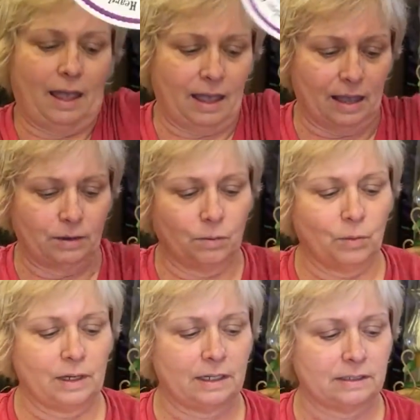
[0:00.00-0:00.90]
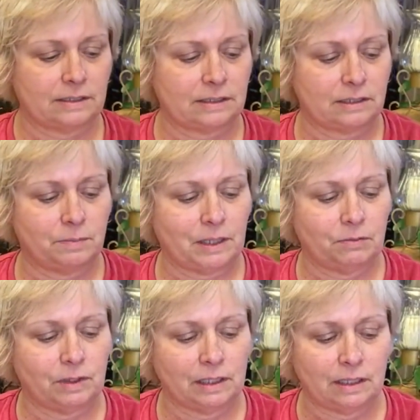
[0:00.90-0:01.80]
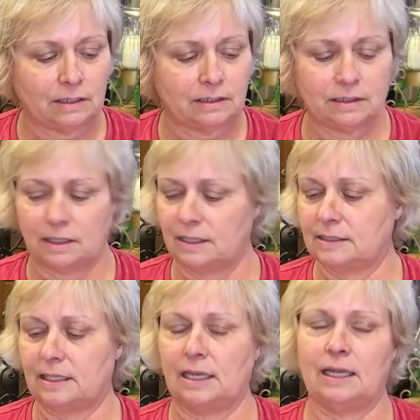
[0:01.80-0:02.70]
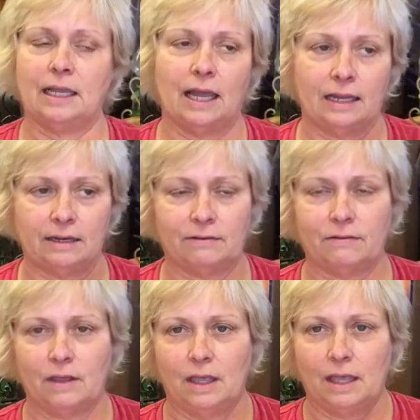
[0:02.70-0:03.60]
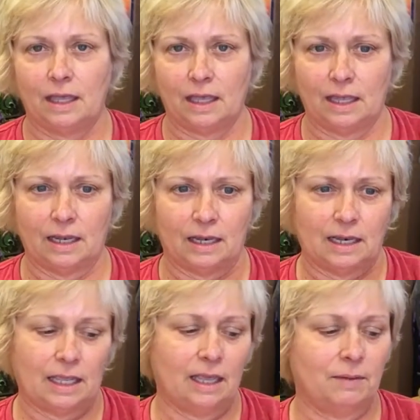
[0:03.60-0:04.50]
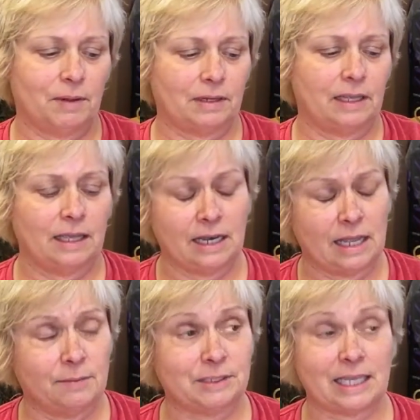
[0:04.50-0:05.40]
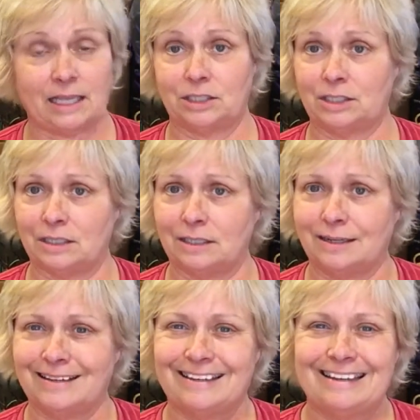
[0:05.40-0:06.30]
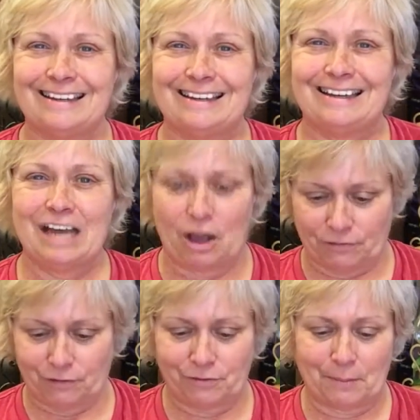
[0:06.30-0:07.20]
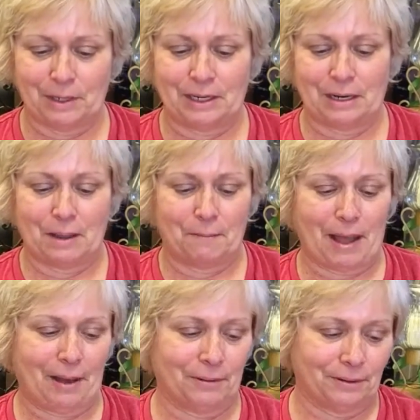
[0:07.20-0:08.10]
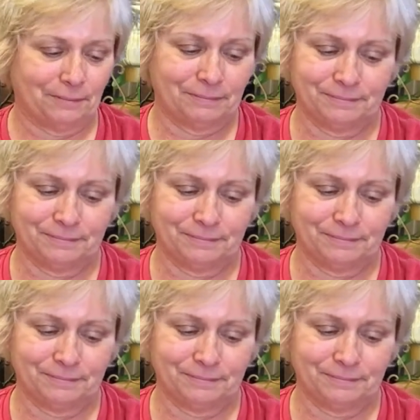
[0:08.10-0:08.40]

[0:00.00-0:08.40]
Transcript: And what is to be released is any kind of inhibition of our feminine power.